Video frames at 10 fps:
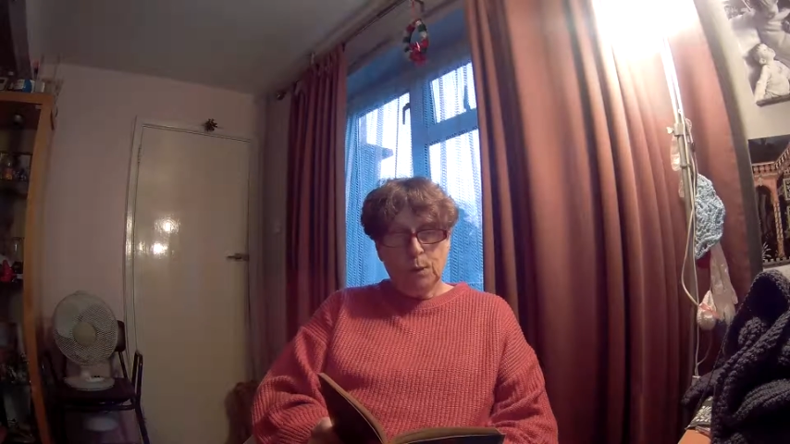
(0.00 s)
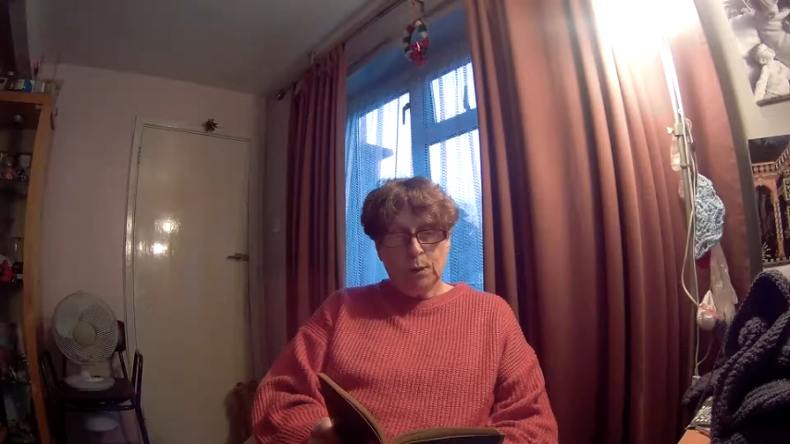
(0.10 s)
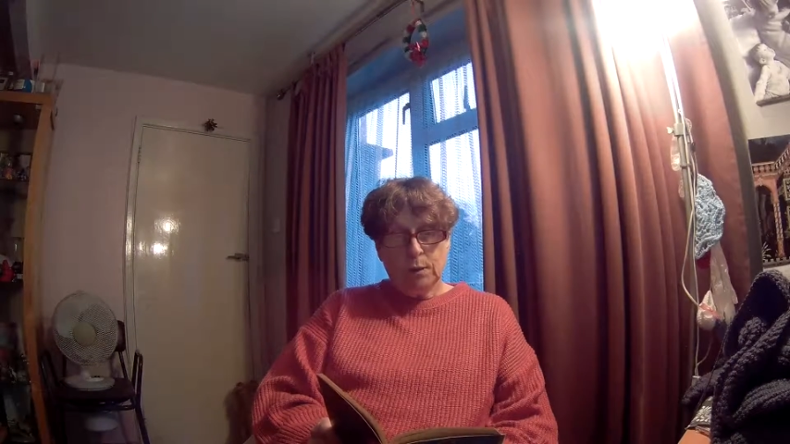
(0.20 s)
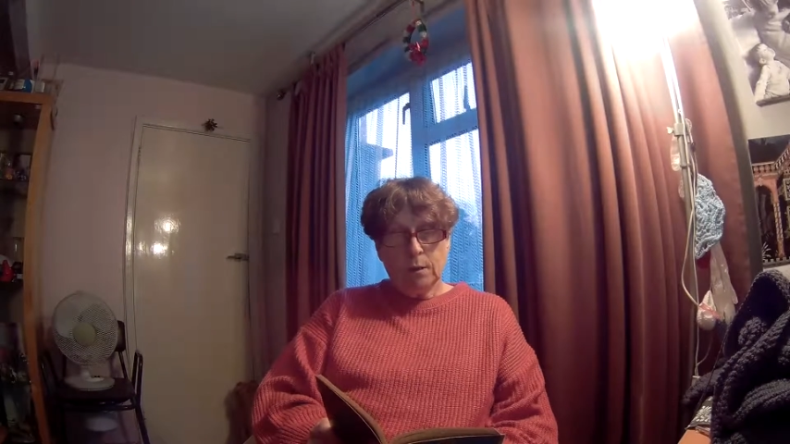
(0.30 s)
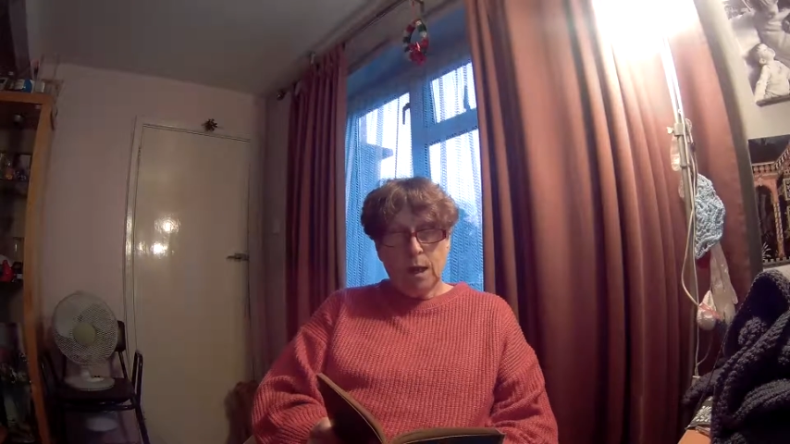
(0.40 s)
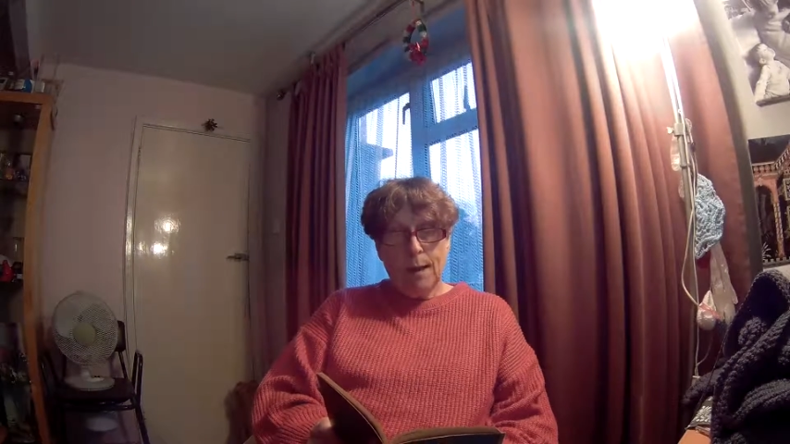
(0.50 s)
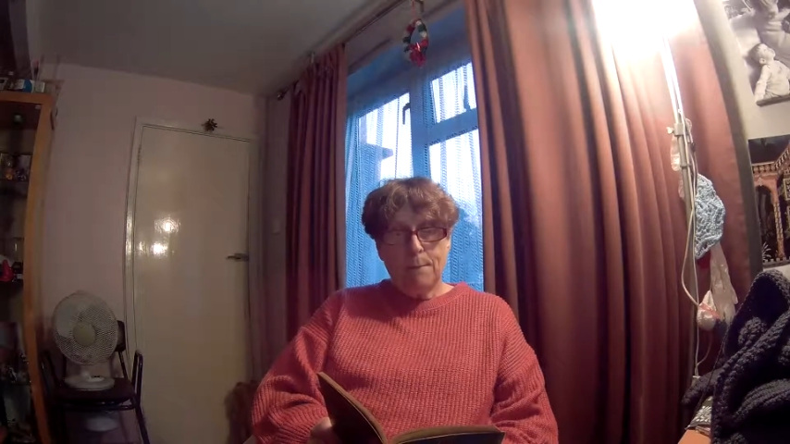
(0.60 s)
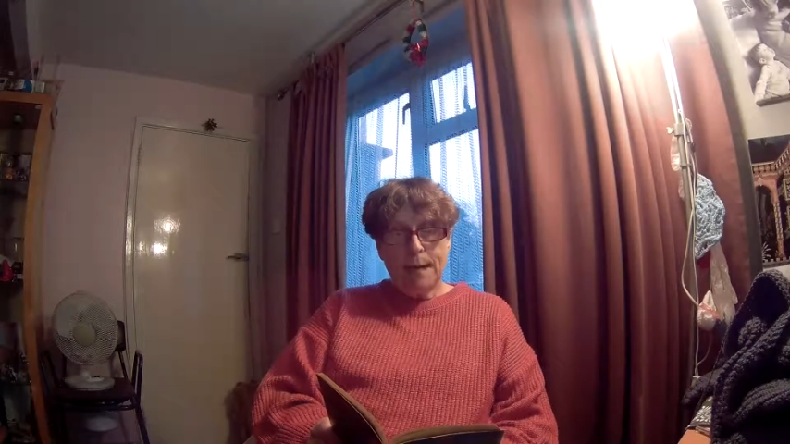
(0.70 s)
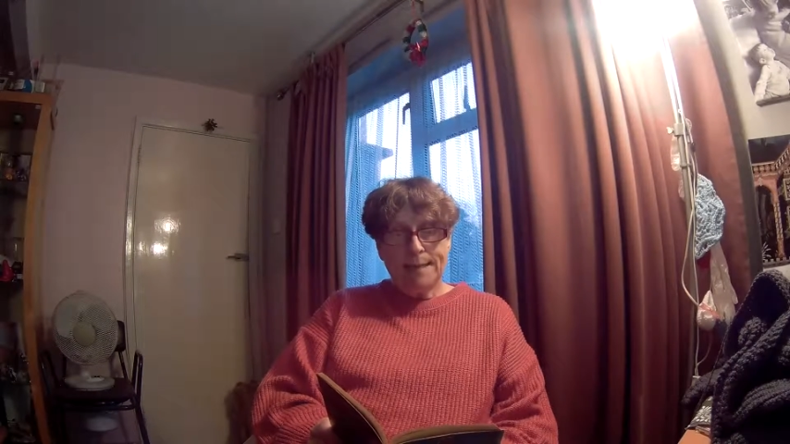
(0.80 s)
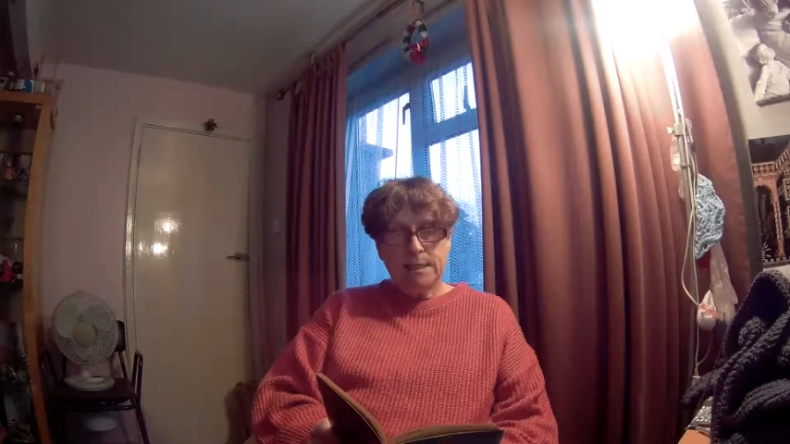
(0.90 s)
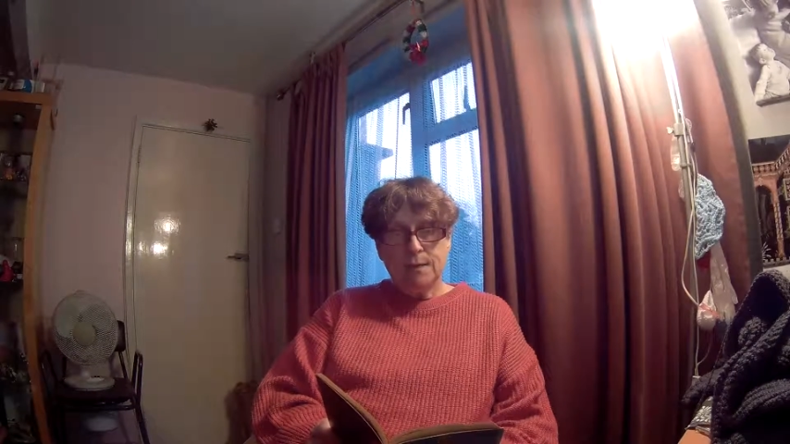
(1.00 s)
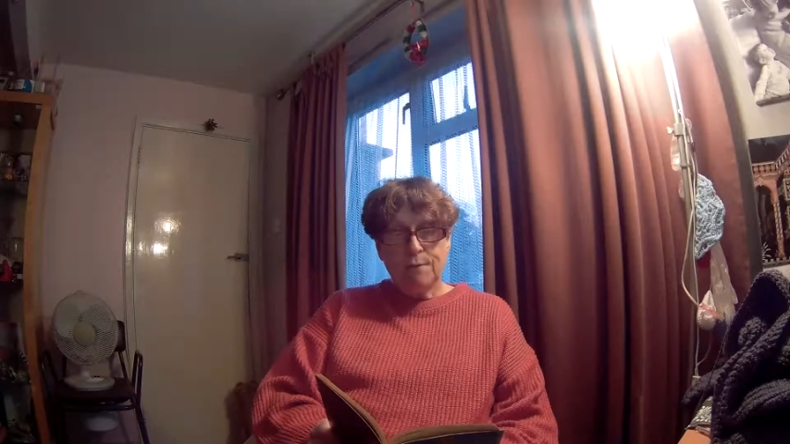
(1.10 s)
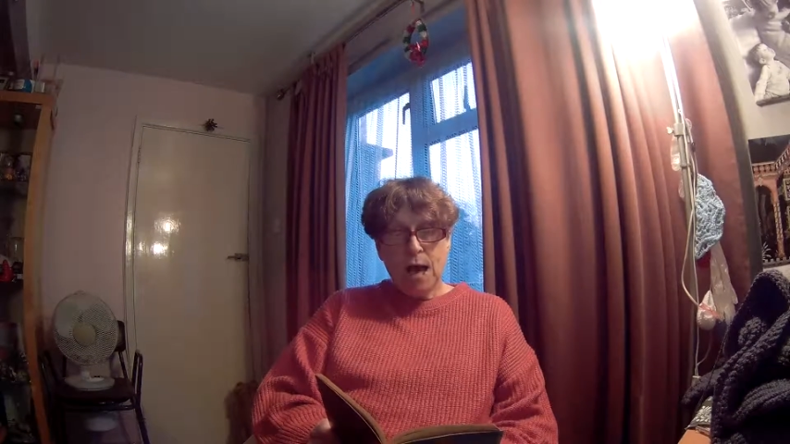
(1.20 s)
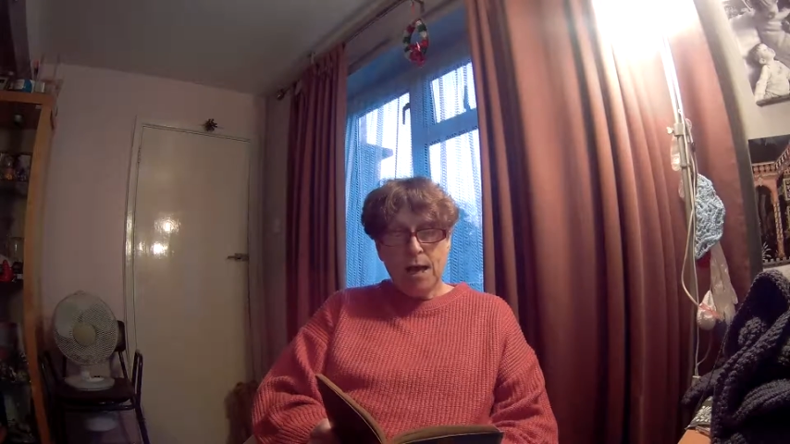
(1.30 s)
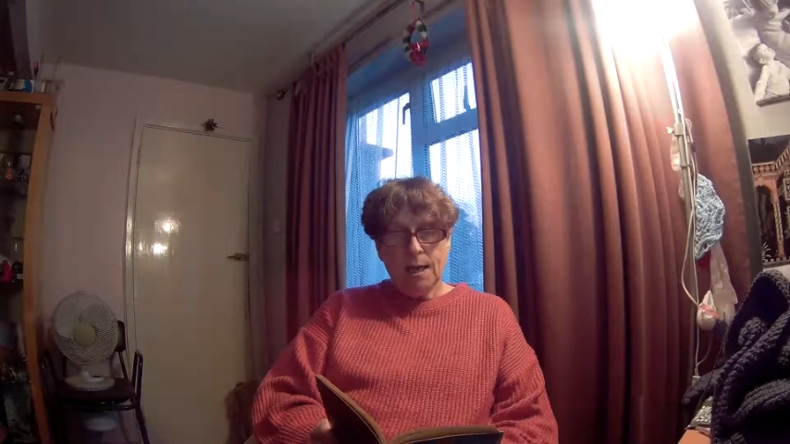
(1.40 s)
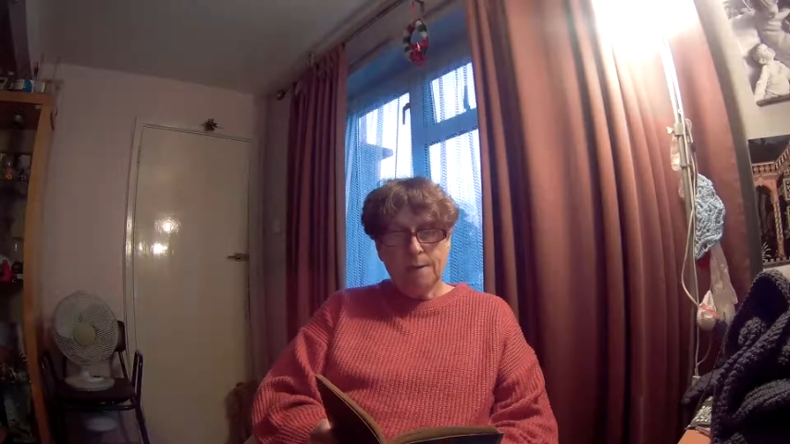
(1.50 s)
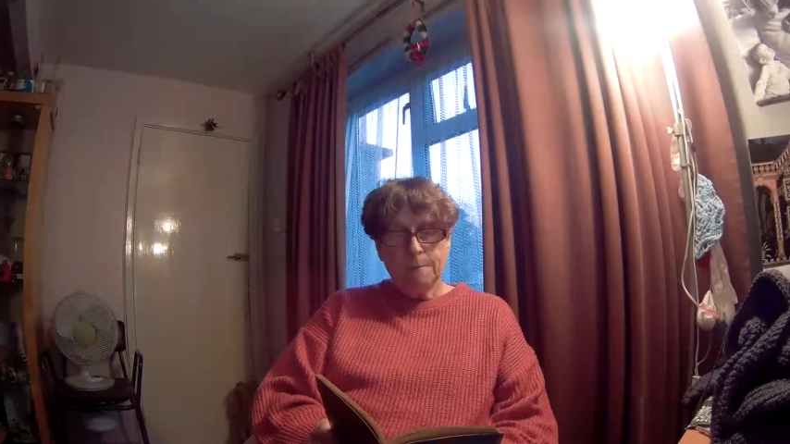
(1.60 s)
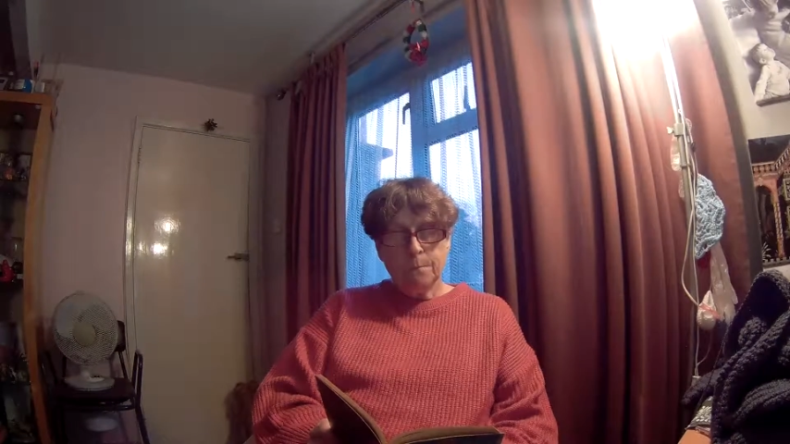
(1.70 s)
bottle and plenty of hay.